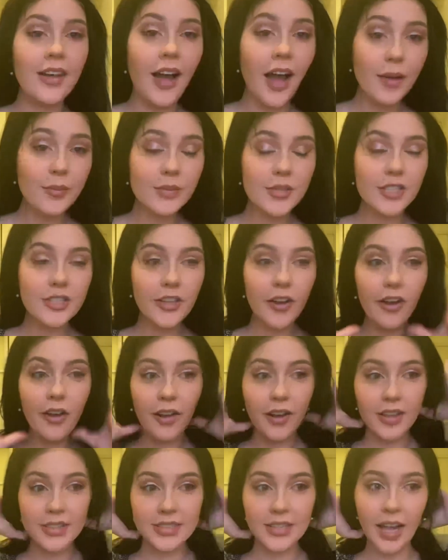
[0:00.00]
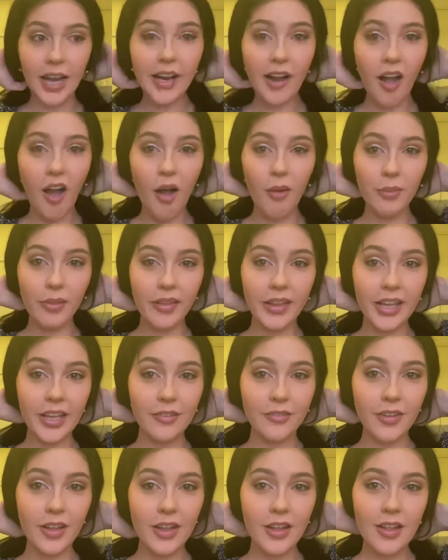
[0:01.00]
I'm shocked. I can't
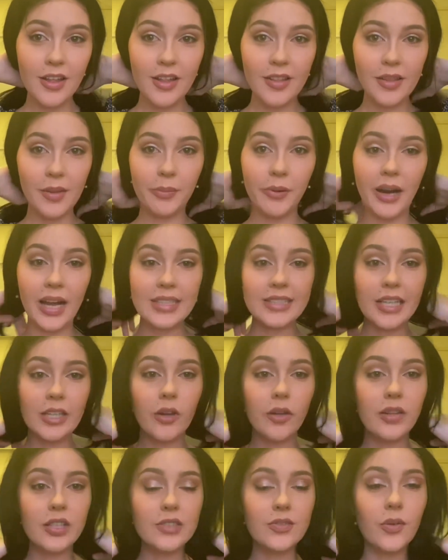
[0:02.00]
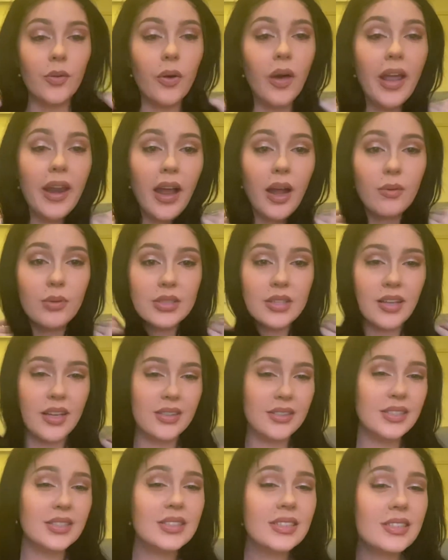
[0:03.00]
believe the price I got this for. And I was
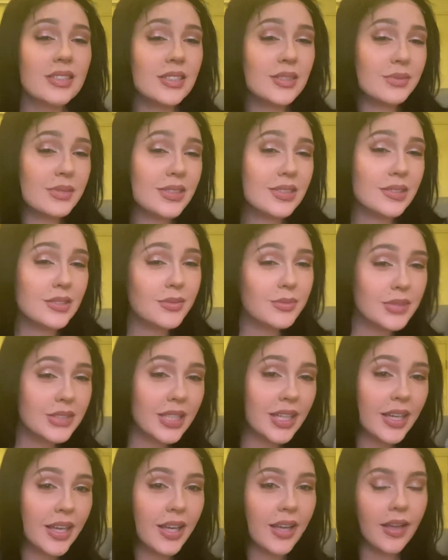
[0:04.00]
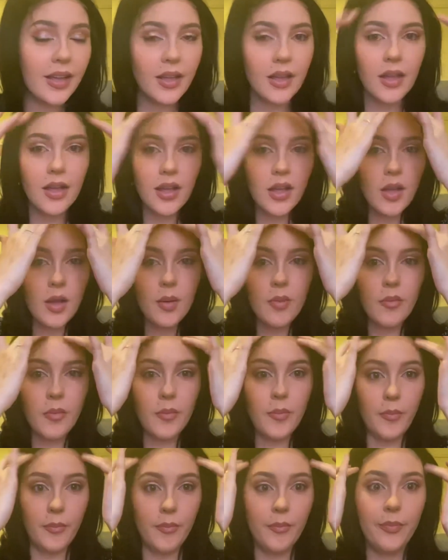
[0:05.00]
like, is it gonna be human hair?
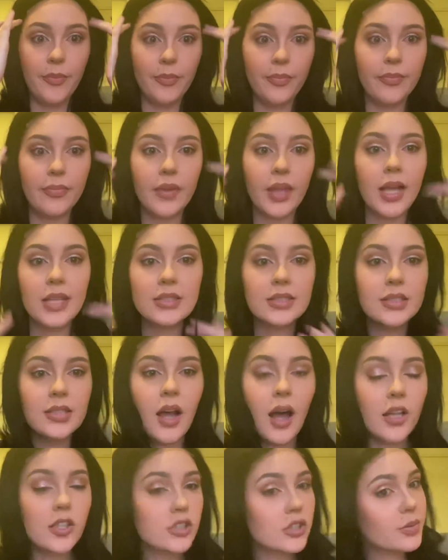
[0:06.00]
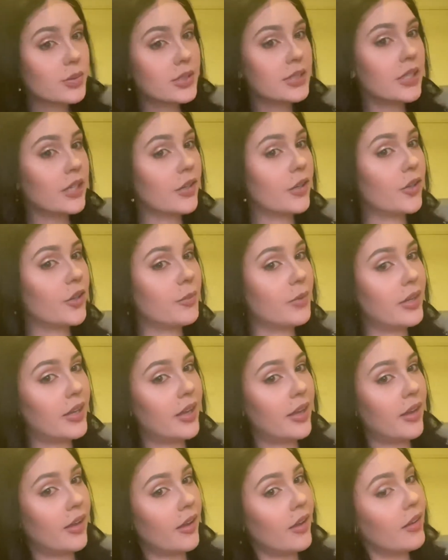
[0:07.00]
It's 100% human
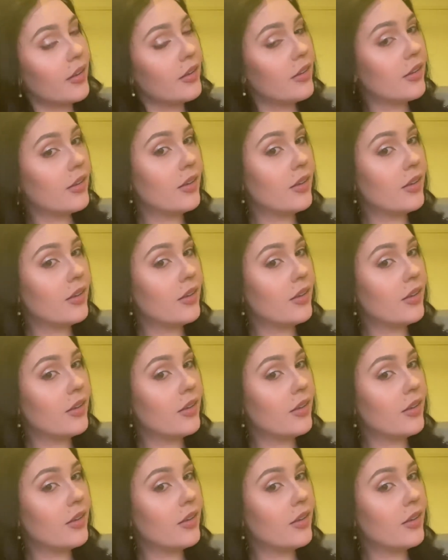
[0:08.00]
hair.